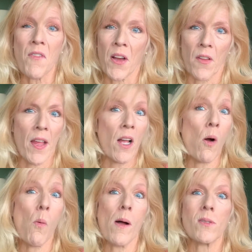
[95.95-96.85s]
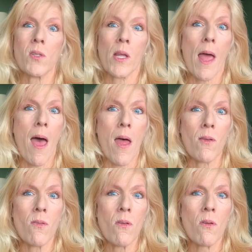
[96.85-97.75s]
Here they go once
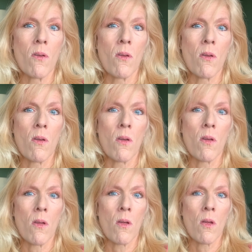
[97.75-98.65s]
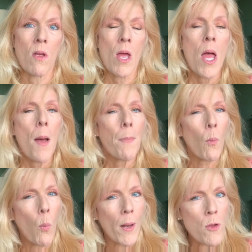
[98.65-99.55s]
again. But
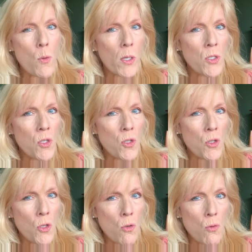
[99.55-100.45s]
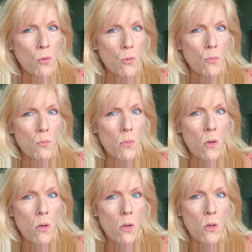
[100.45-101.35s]
when you assume
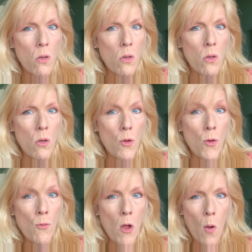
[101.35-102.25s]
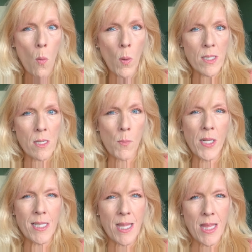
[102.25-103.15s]
you know what someone
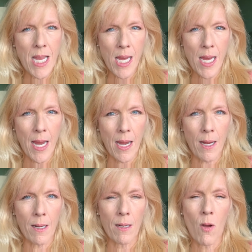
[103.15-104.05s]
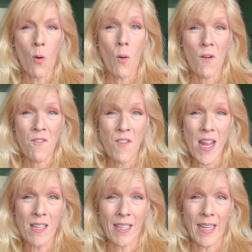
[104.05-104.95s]
is thinking or
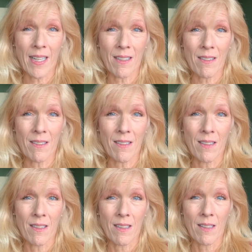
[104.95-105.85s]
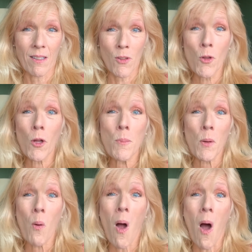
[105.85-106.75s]
feeling, you could be
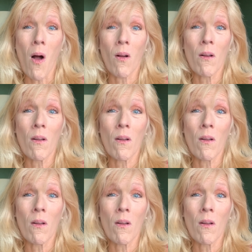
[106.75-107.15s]
wrong.